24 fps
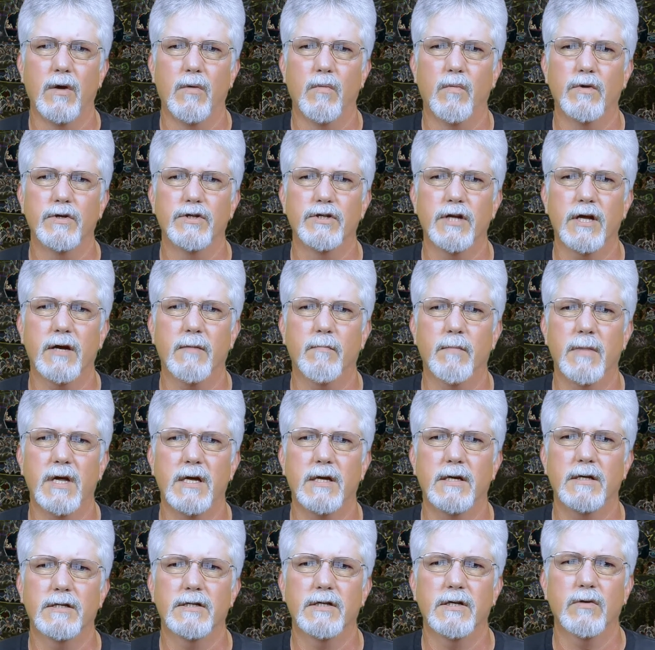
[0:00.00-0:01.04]
which that
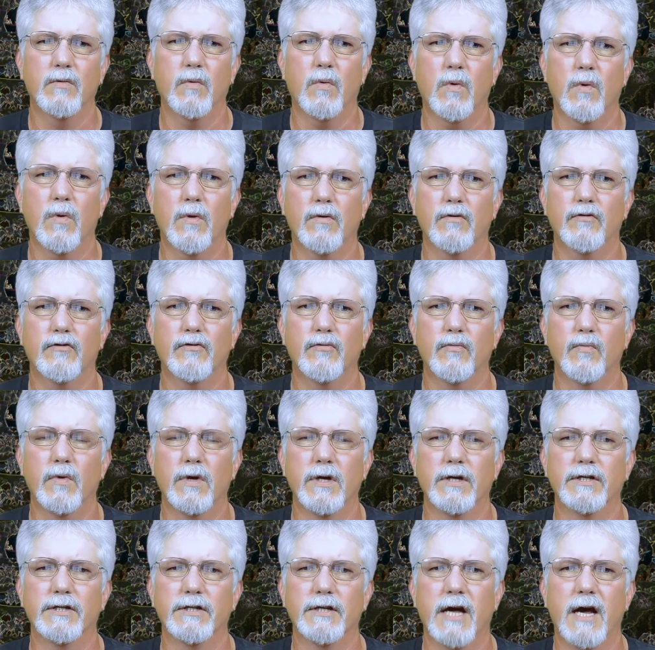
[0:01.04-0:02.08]
means in order to
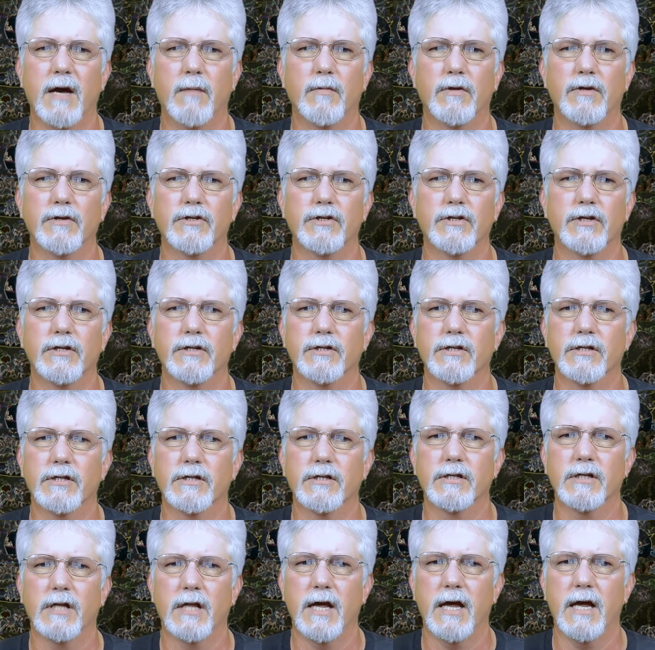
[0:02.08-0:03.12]
reestablish this
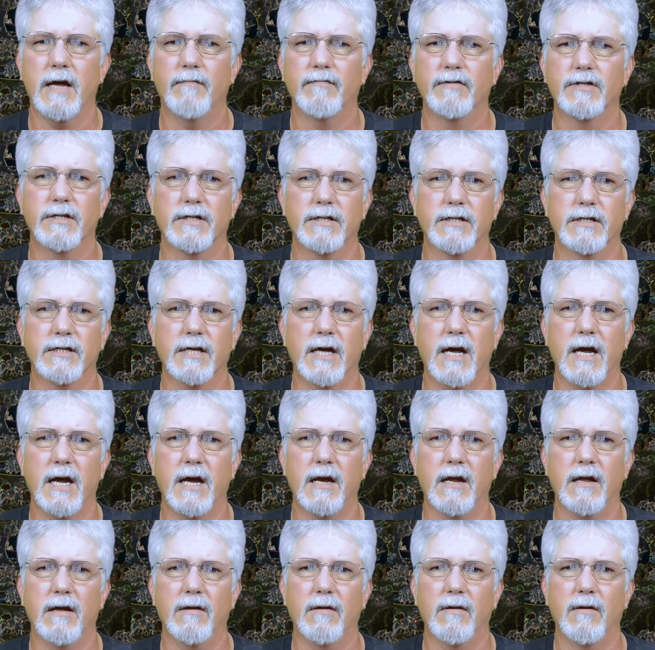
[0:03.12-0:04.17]
slave
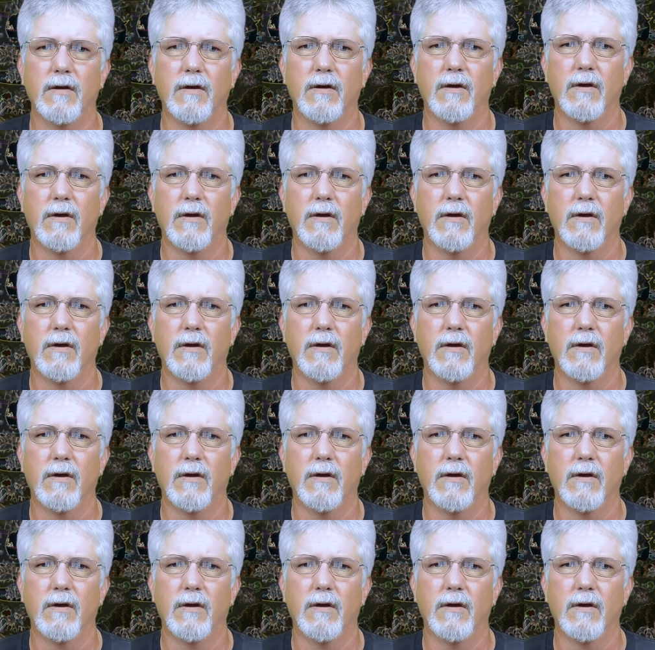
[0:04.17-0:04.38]
society,